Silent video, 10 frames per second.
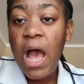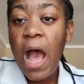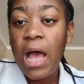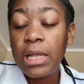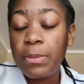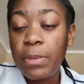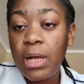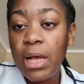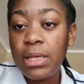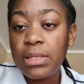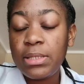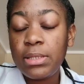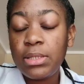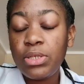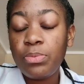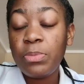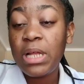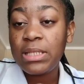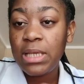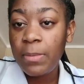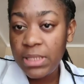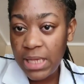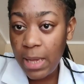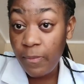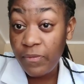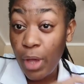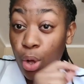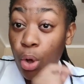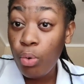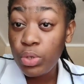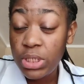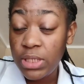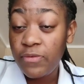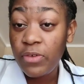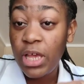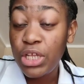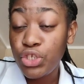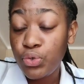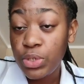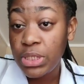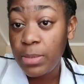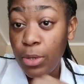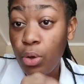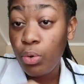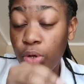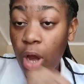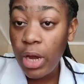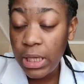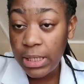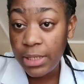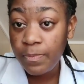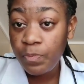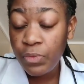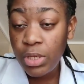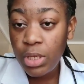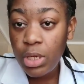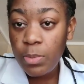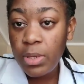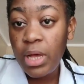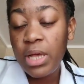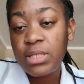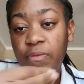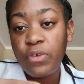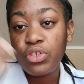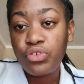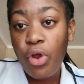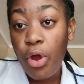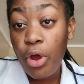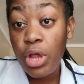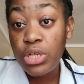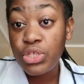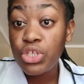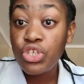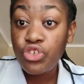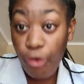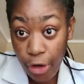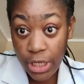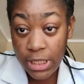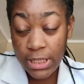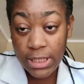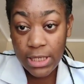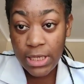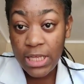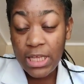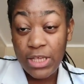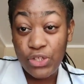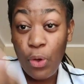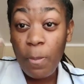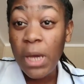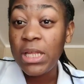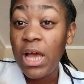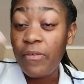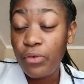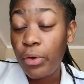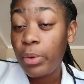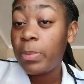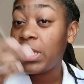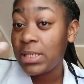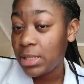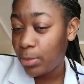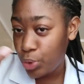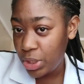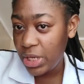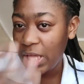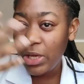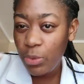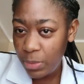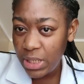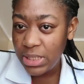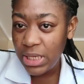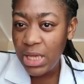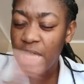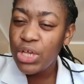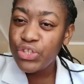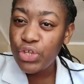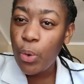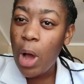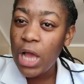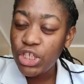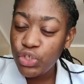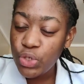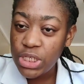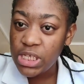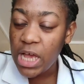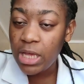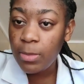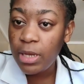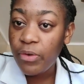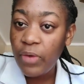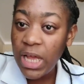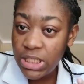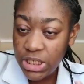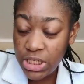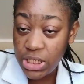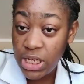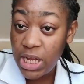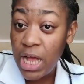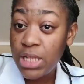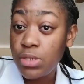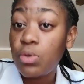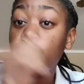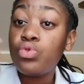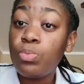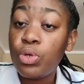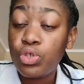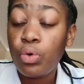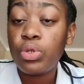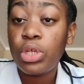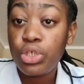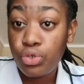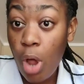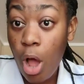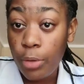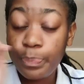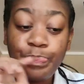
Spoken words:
And because me that take my time to count it to ensure I count correctly. Because if your drawer is short, somebody have to go replace that money there. You get what I say? So you want interest, so you give back the right change, and you not to go too much out of the drawer.